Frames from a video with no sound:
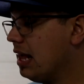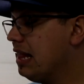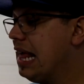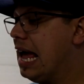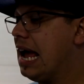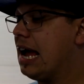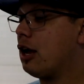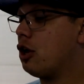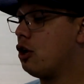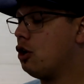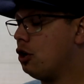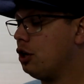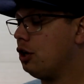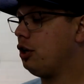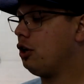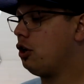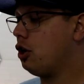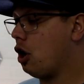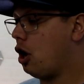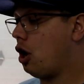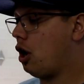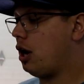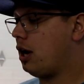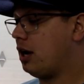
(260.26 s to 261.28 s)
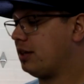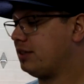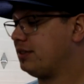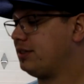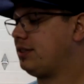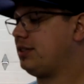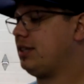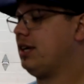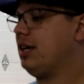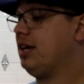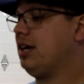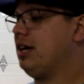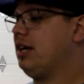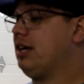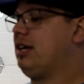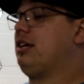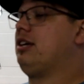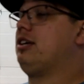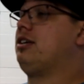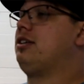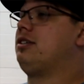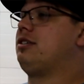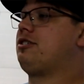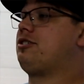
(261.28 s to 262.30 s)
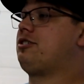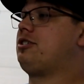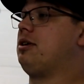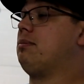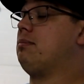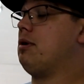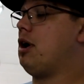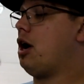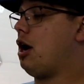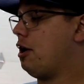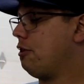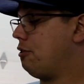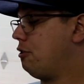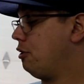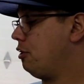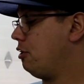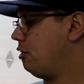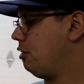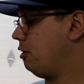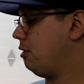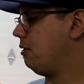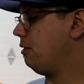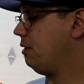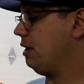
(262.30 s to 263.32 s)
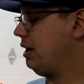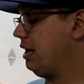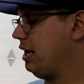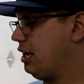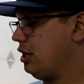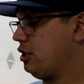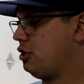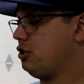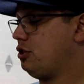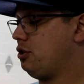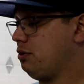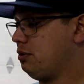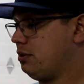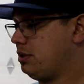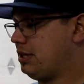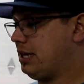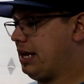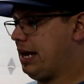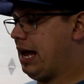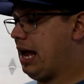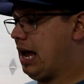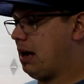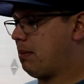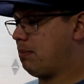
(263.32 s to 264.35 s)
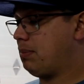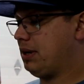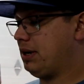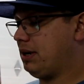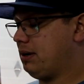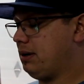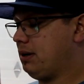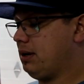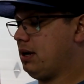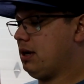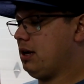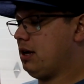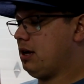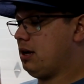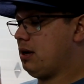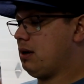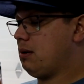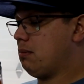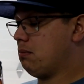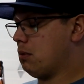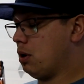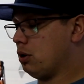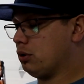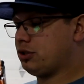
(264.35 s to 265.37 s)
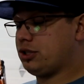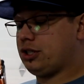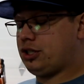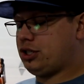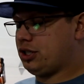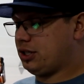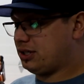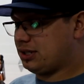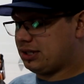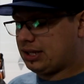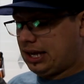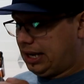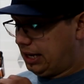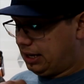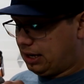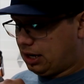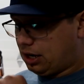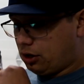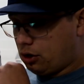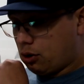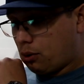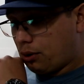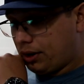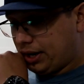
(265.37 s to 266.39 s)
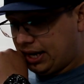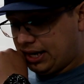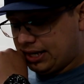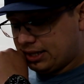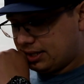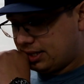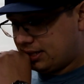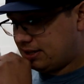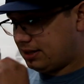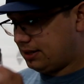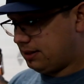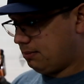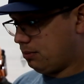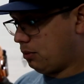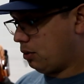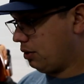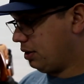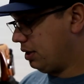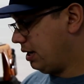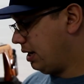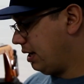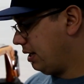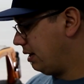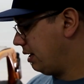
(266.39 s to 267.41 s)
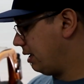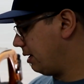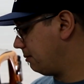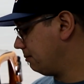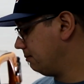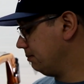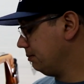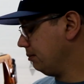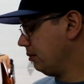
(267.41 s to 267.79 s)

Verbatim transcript: that could cause some other issues to happen Mostly just like annoyance more than anything.